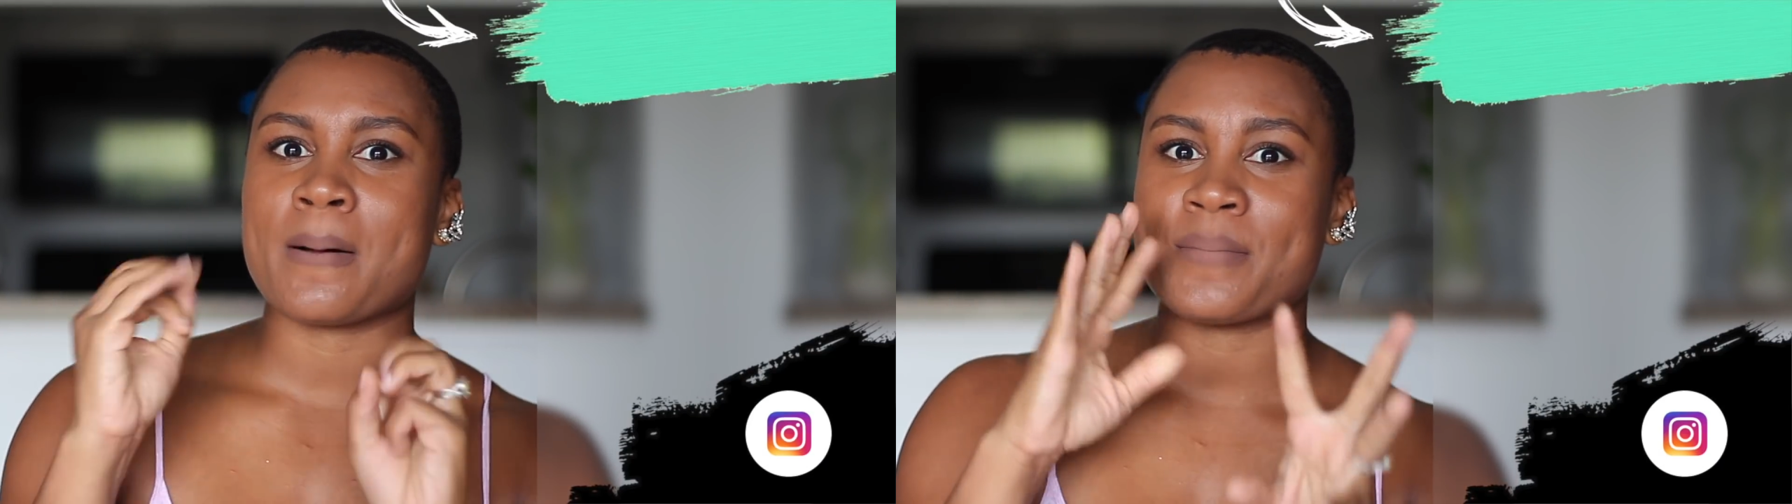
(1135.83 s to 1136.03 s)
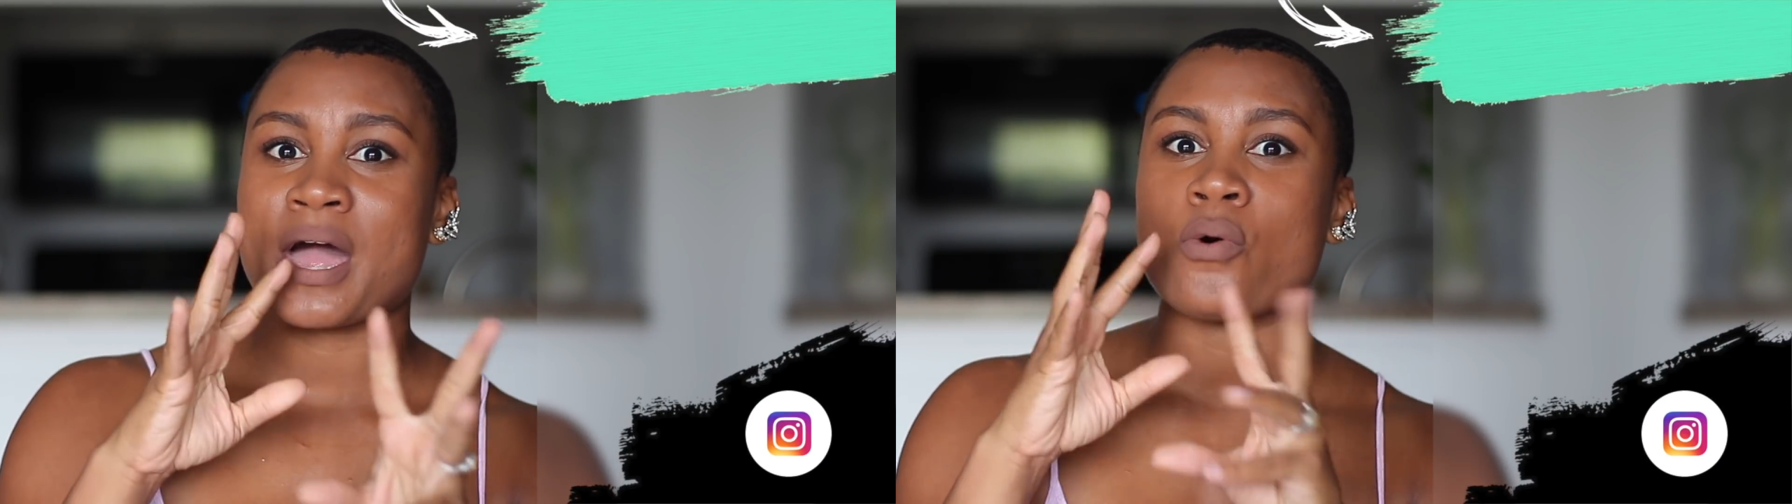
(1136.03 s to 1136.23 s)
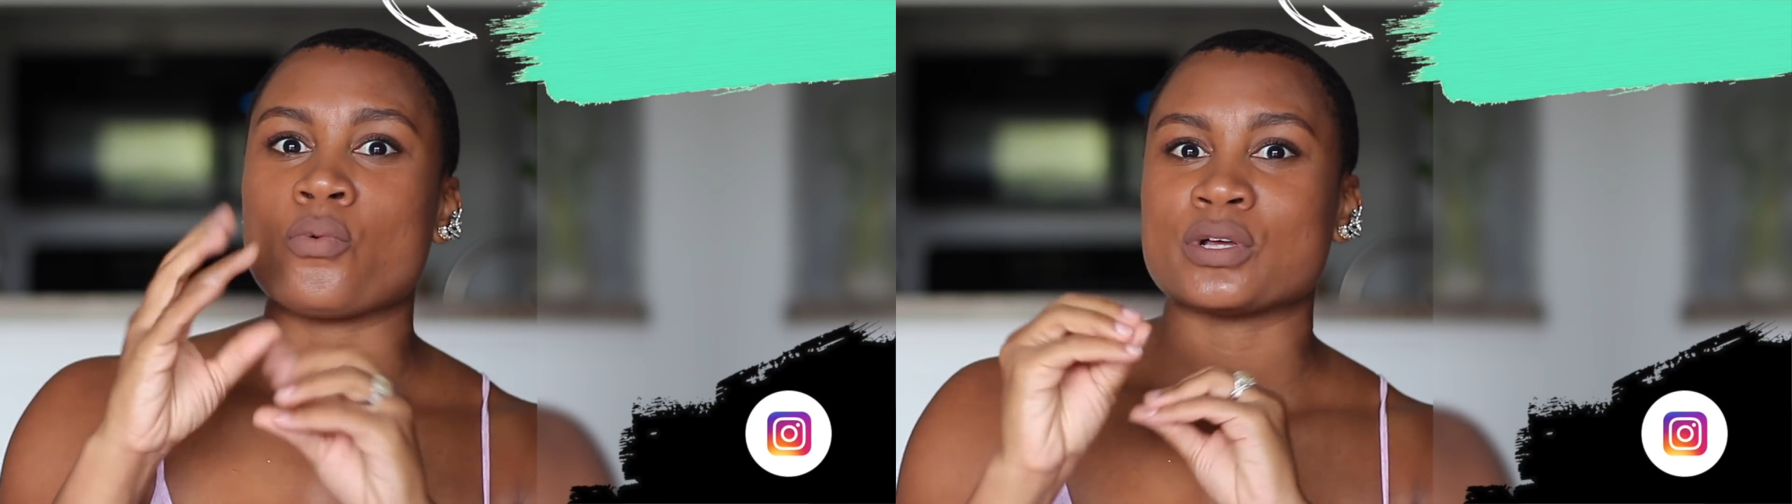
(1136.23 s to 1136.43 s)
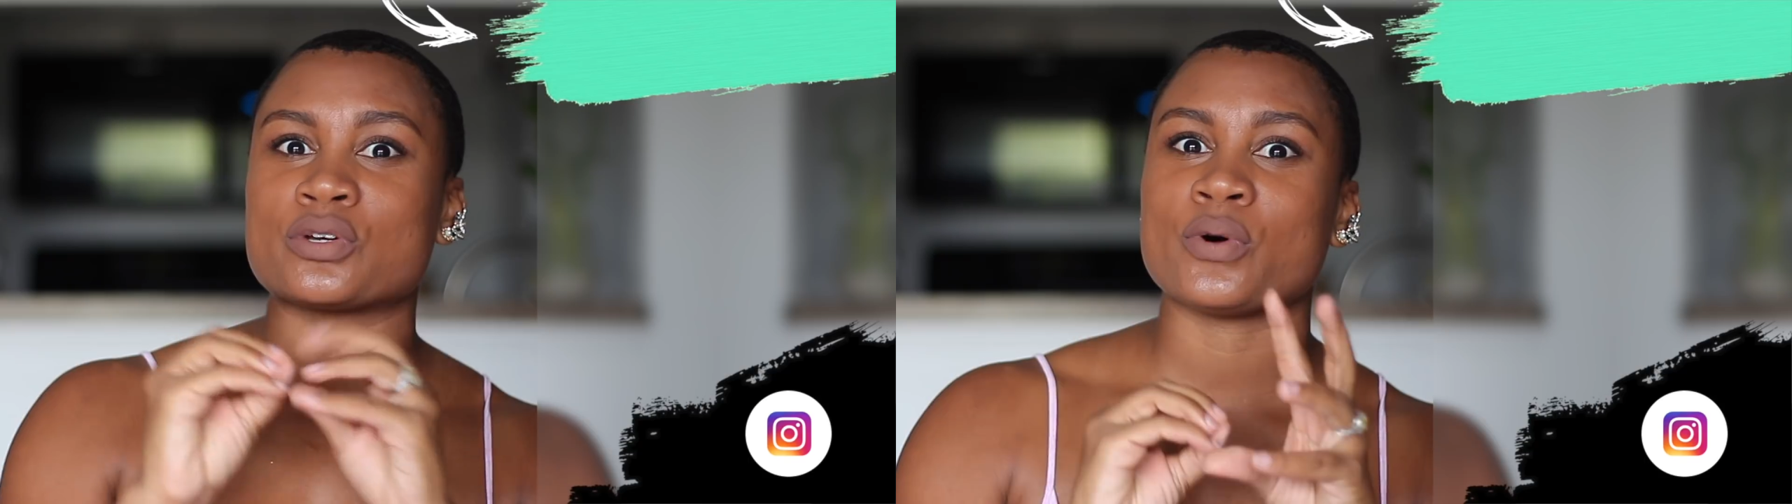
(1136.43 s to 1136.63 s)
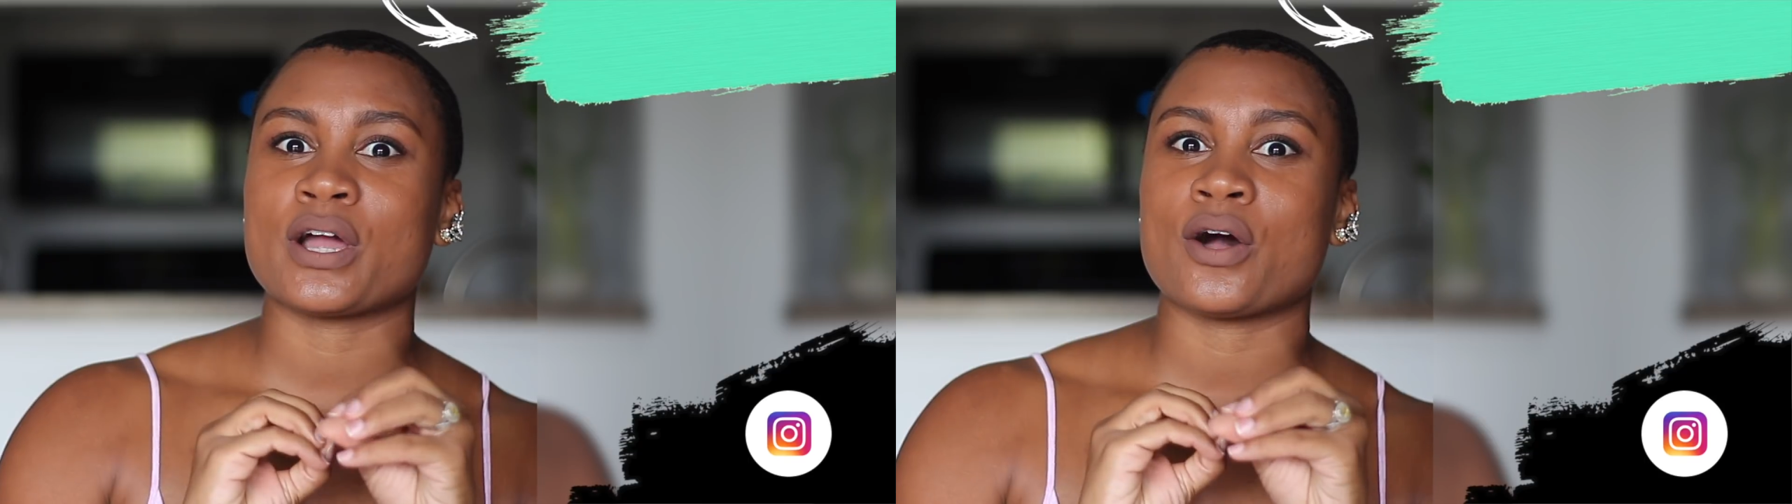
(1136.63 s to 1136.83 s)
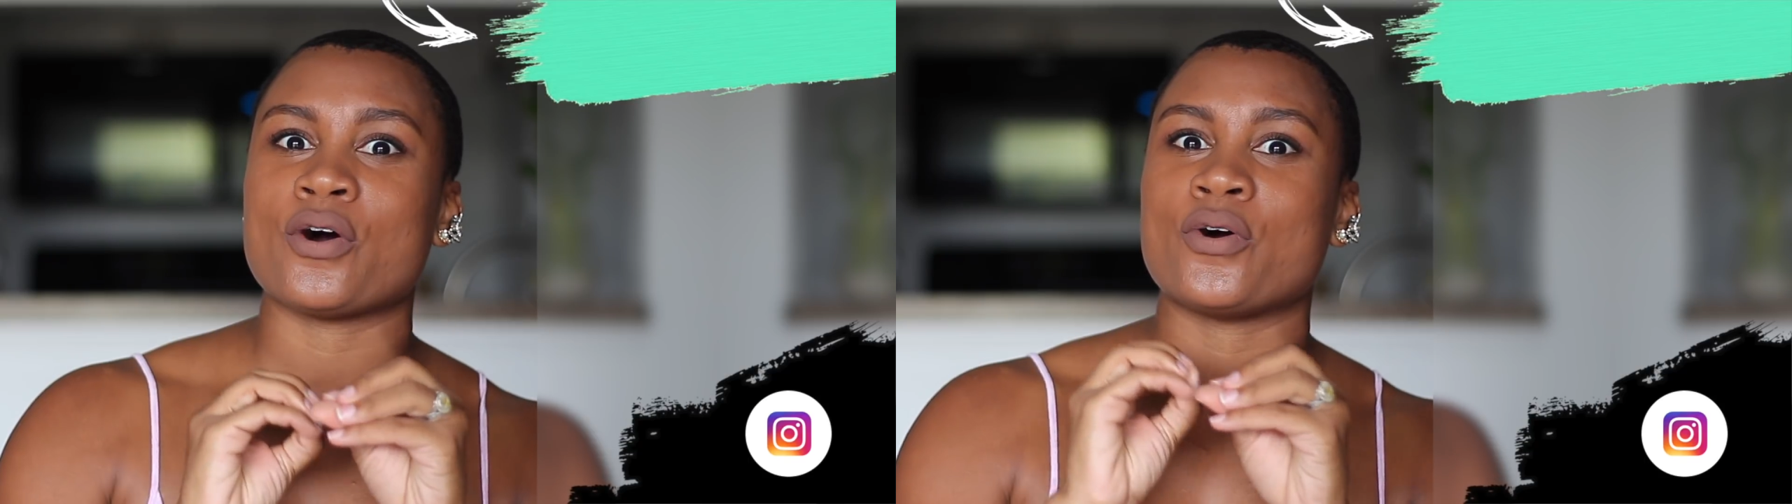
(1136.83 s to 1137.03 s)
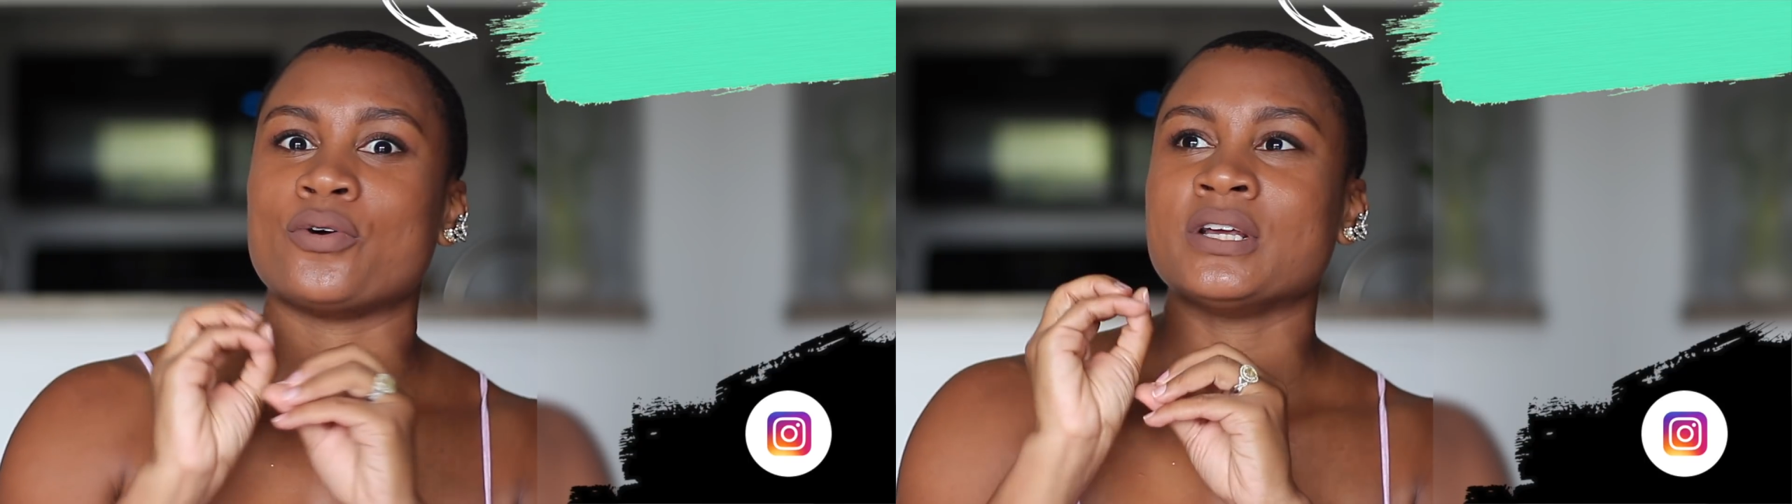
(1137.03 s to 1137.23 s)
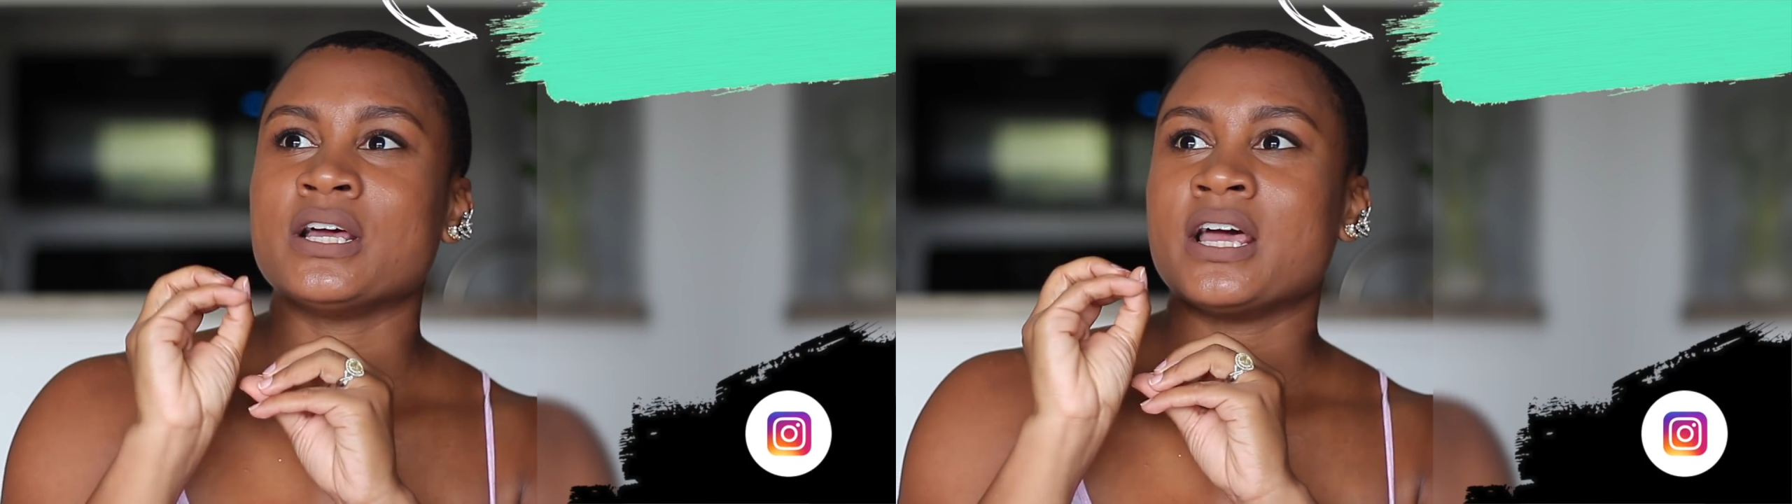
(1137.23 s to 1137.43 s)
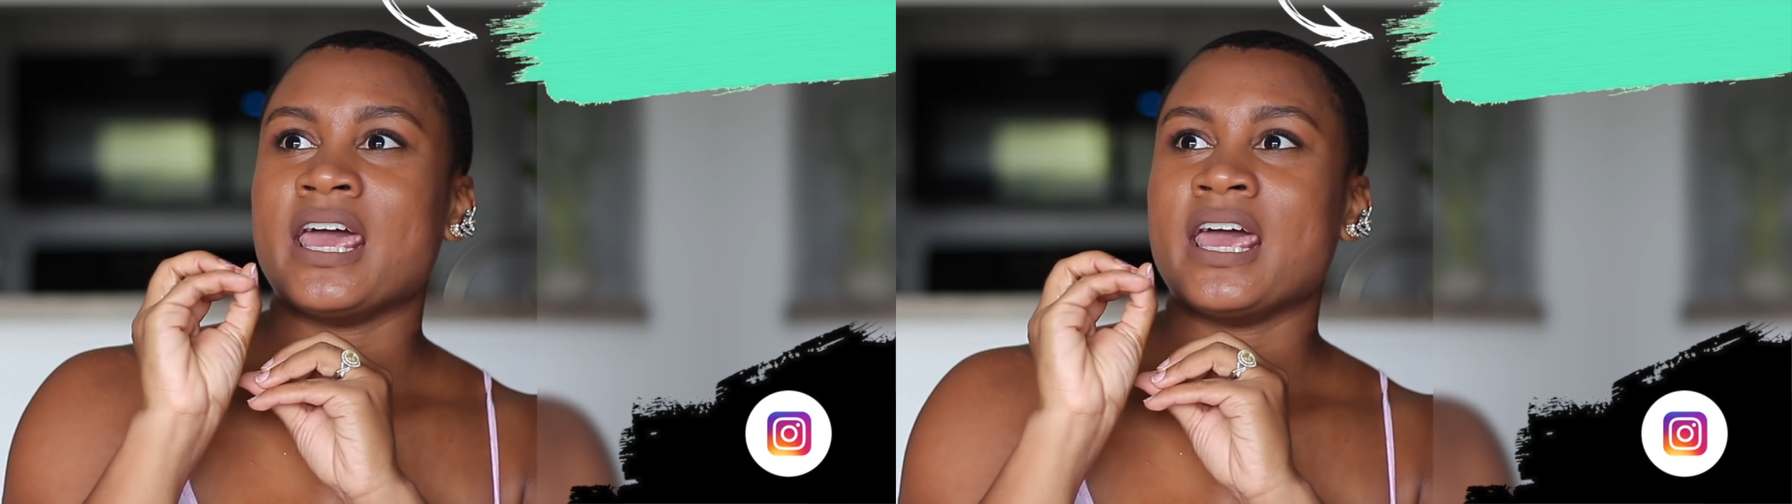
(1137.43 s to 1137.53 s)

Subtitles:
about what's going on